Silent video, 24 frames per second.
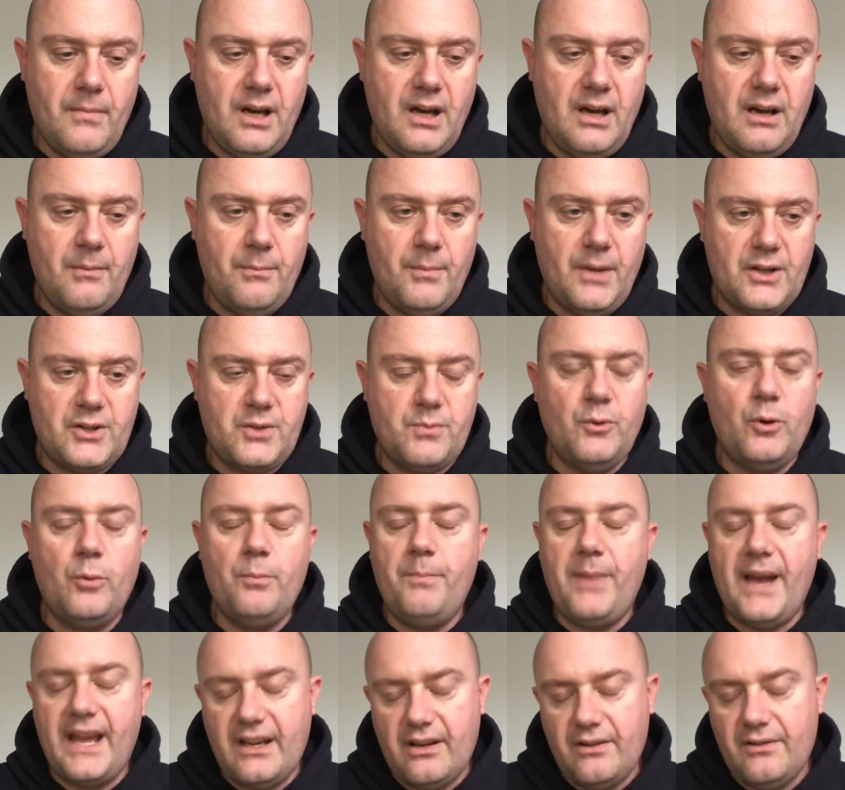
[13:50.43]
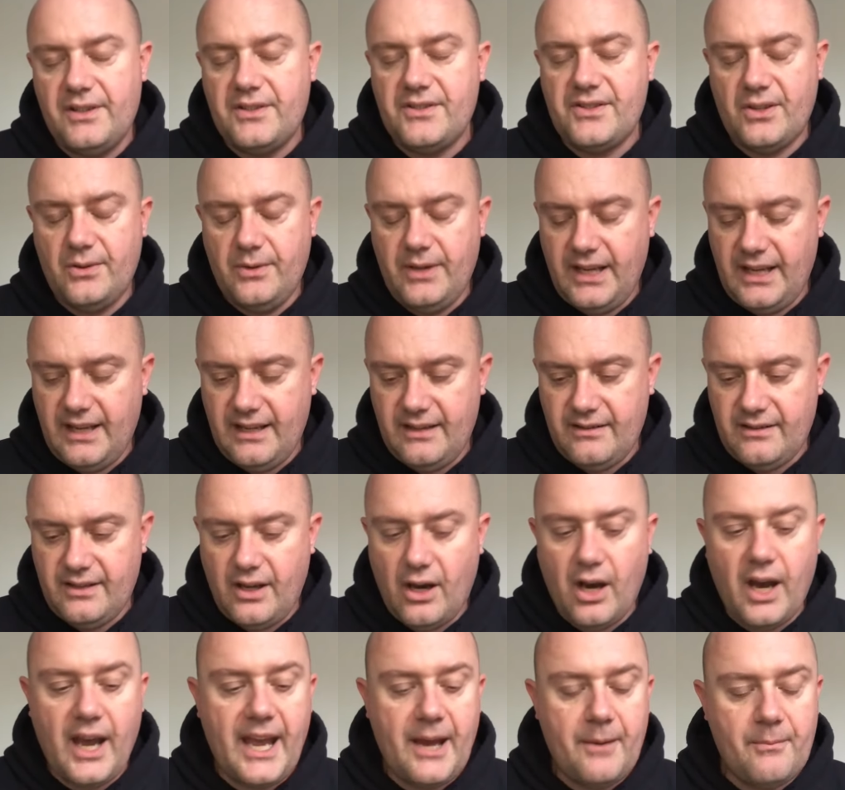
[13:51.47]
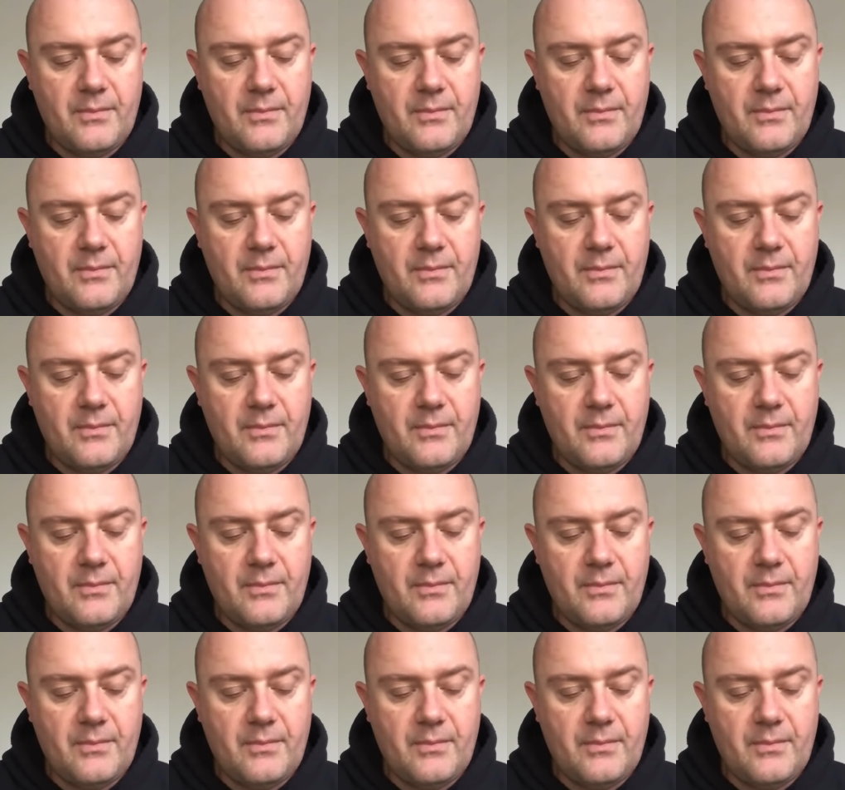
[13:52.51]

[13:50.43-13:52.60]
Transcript: much more better at doing it than I am.